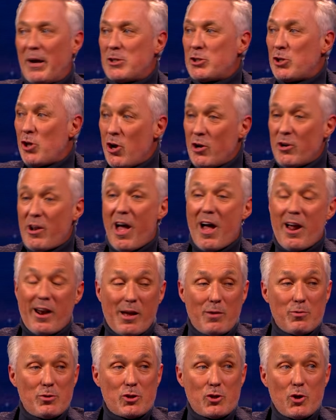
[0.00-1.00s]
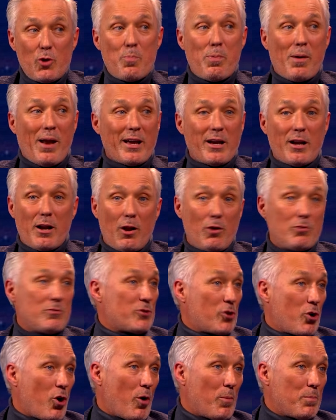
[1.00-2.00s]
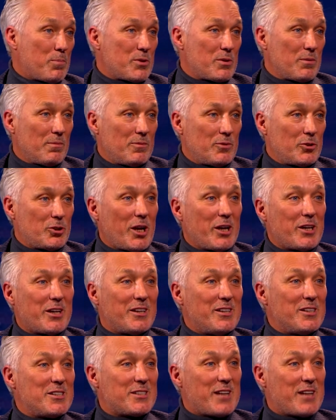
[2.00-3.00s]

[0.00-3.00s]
it turned out they were two plainclothes cops. Shaking us